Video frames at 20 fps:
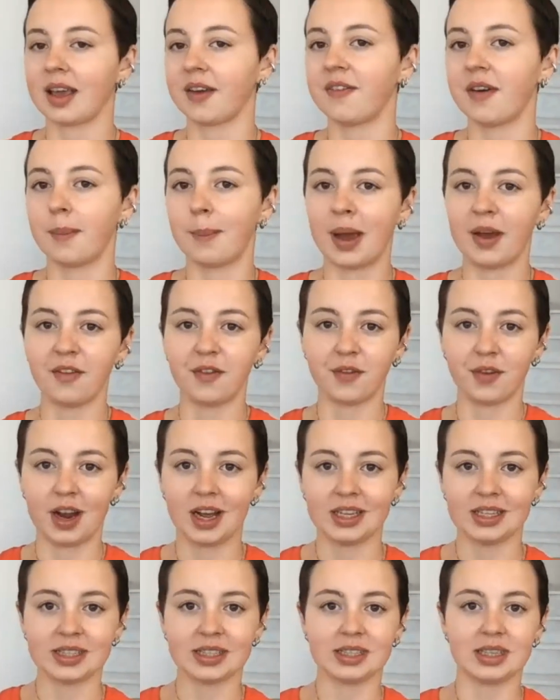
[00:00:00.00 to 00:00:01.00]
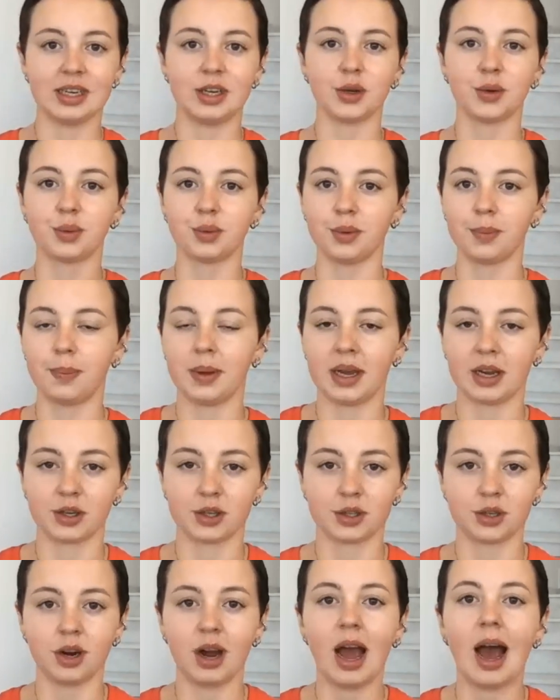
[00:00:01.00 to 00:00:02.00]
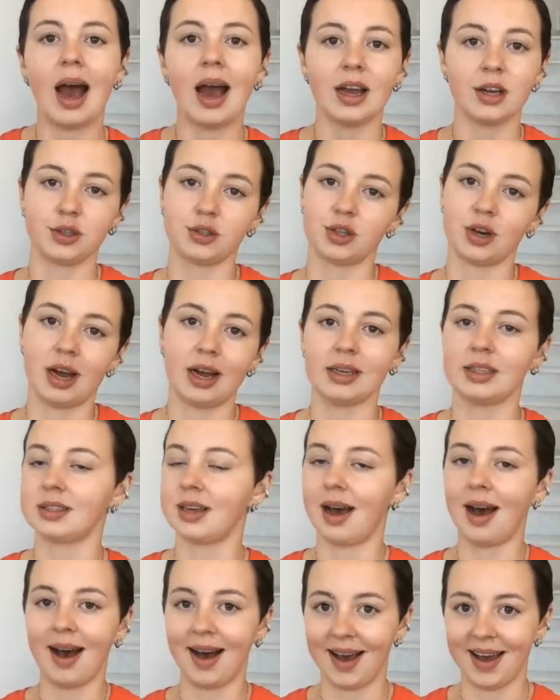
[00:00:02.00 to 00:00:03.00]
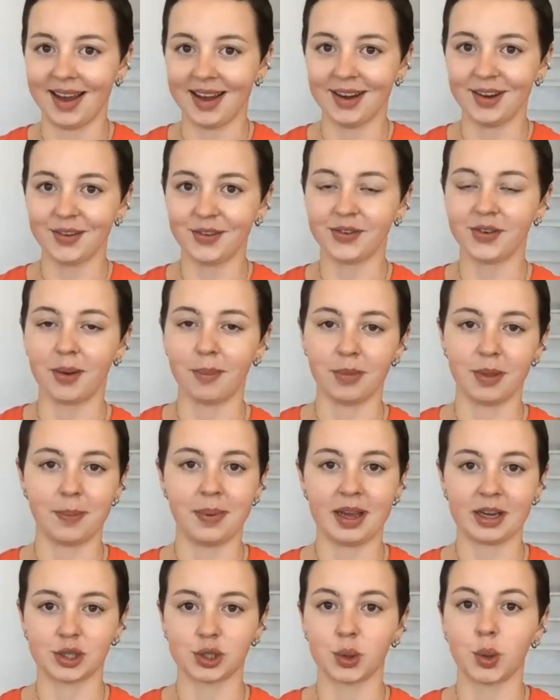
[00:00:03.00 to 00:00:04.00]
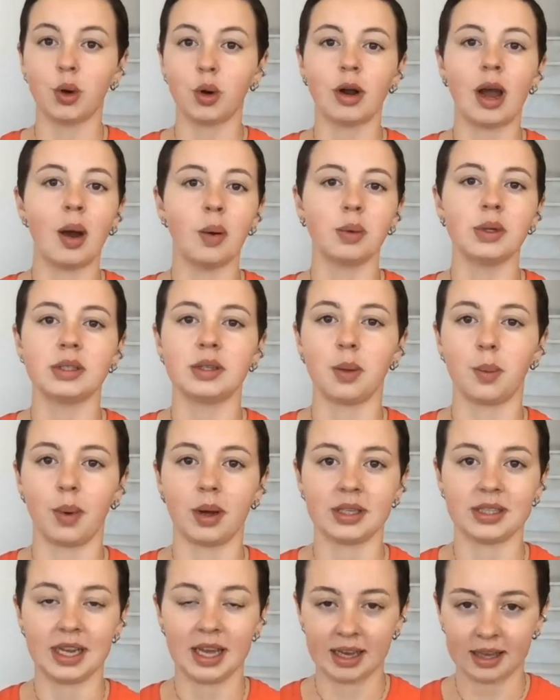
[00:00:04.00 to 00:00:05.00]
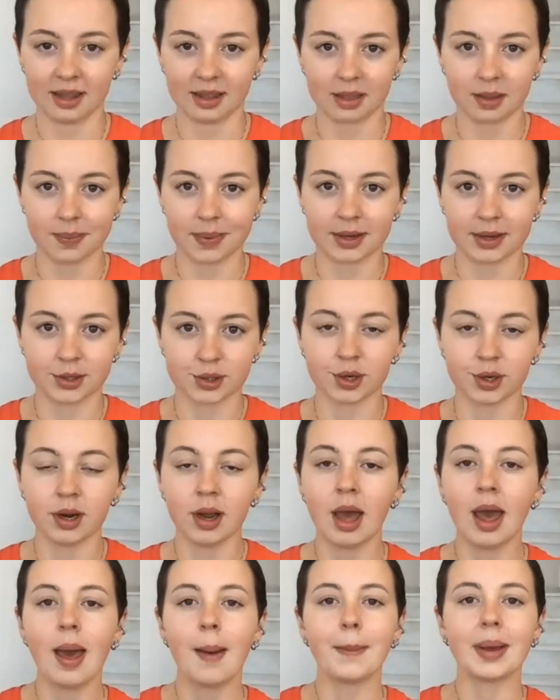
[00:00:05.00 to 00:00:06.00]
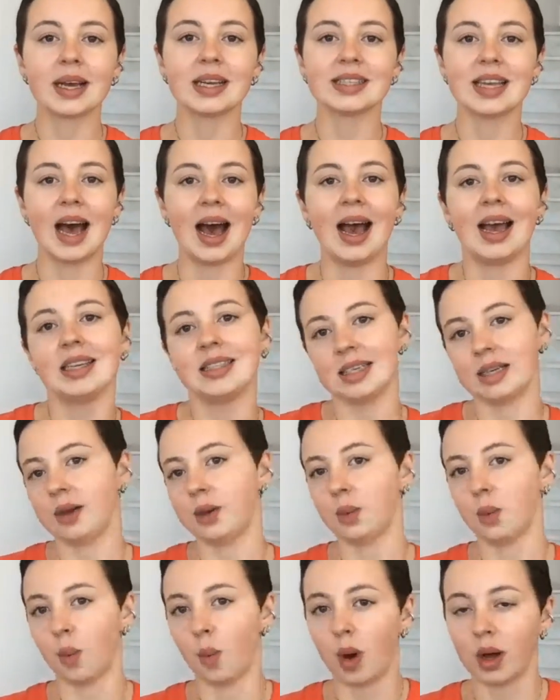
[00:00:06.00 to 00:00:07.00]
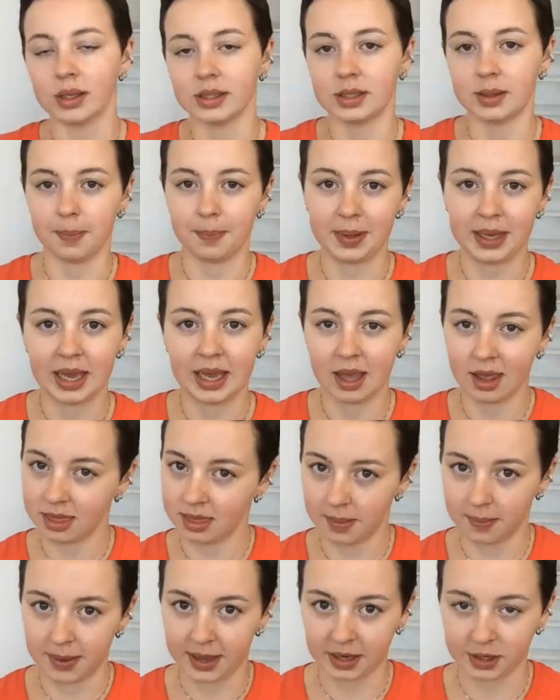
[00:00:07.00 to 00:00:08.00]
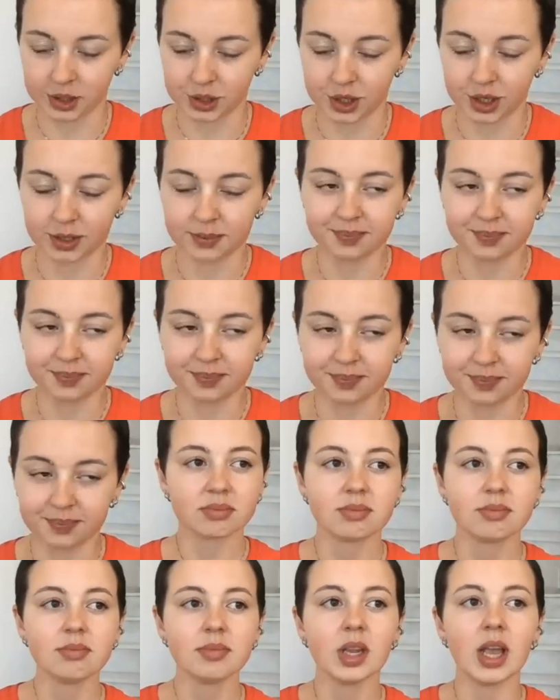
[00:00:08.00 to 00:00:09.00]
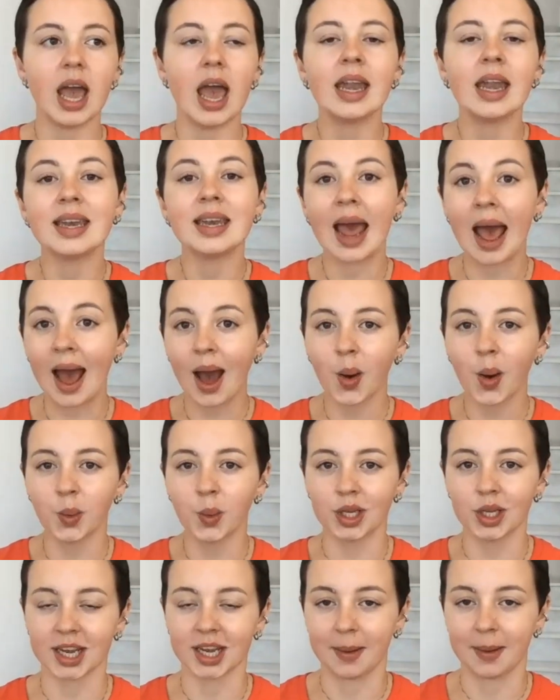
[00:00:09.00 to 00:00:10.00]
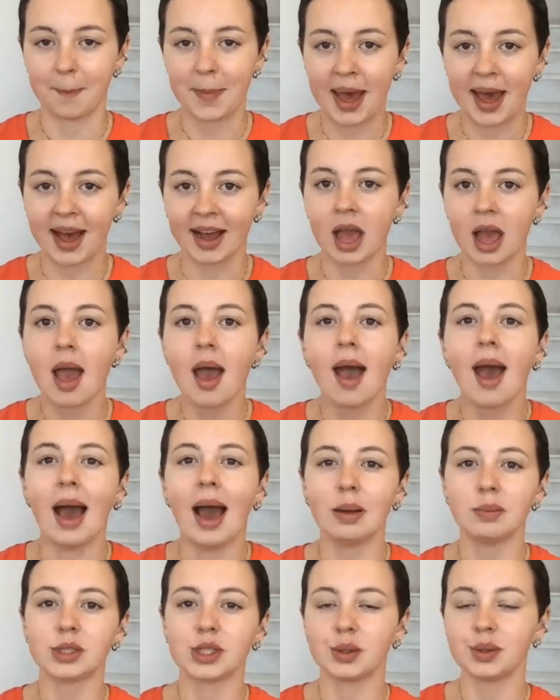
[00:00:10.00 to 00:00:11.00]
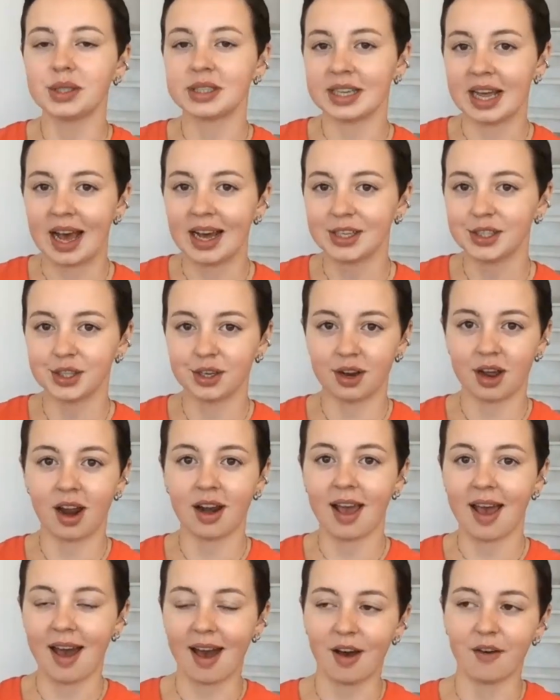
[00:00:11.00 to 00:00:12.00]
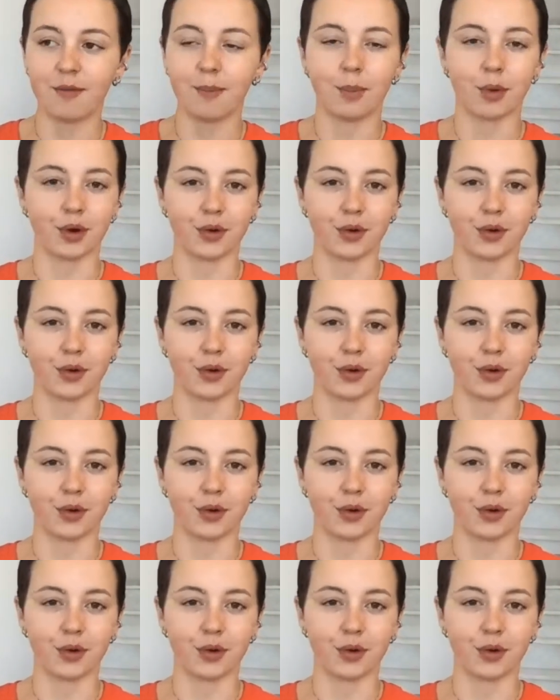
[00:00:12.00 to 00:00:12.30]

my friends did a group picture, I tried to hide from the picture, or I was the one taking the picture because I didn't want to be in the picture. And now looking back, I'm so sad to not have more